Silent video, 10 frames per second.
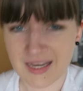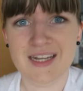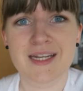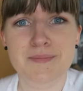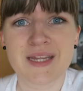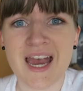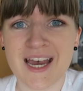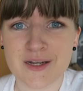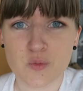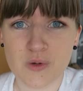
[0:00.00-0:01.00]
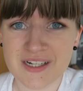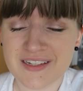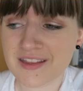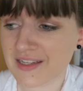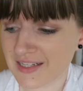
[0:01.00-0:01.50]
And let me add
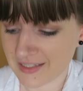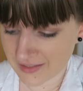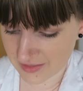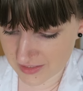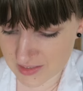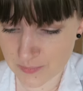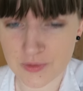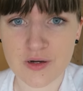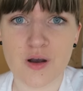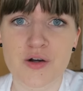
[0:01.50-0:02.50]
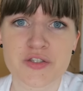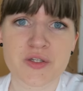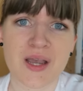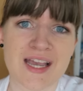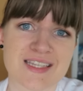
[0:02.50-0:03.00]
one thing, this book
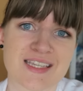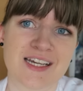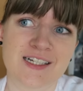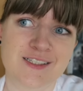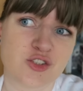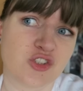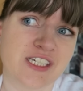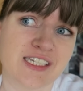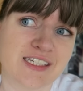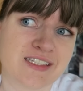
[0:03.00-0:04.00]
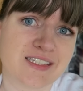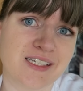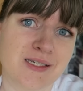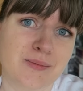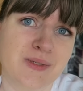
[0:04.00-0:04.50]
also has
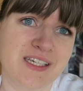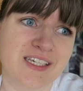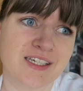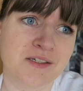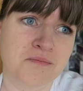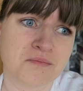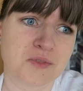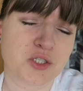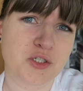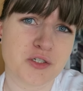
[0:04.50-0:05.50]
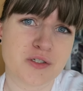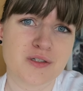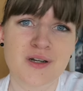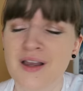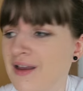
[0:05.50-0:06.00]

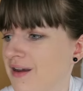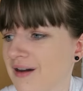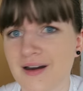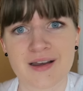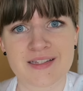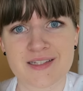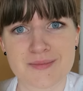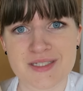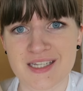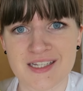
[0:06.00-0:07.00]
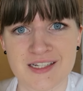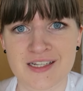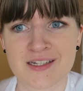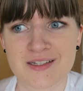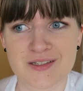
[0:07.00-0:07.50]
LGBTQ items in it,